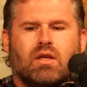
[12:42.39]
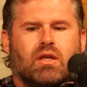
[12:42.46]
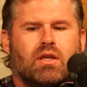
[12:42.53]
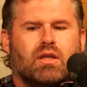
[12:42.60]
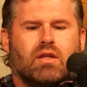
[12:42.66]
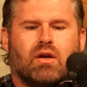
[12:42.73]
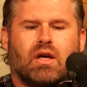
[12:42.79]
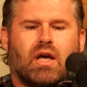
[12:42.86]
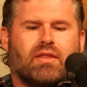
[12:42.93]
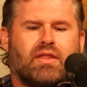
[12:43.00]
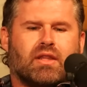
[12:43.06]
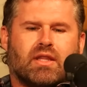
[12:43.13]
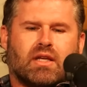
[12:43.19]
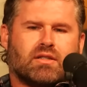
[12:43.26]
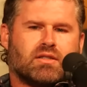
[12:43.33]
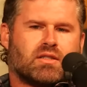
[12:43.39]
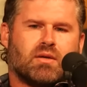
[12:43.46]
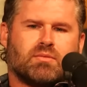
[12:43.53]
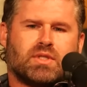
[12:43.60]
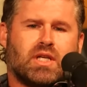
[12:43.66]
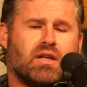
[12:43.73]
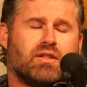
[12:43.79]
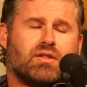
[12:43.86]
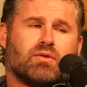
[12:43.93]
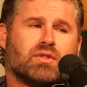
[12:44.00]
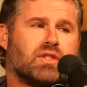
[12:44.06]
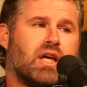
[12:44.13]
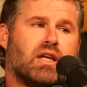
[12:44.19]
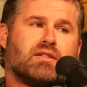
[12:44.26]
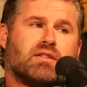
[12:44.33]
know, I think that just comes down into a
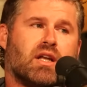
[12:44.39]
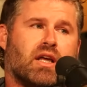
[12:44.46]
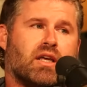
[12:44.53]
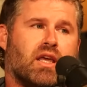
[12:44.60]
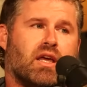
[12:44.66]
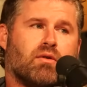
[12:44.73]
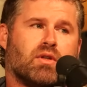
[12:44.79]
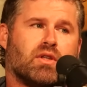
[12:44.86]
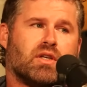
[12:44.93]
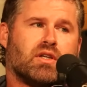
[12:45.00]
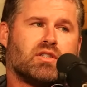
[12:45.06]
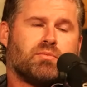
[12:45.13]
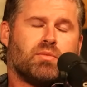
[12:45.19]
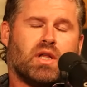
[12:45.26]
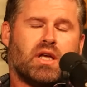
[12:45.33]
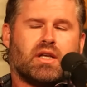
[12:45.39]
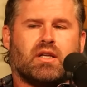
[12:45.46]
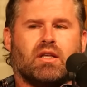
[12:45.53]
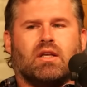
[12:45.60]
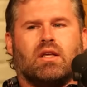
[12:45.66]
science that I can't really explain.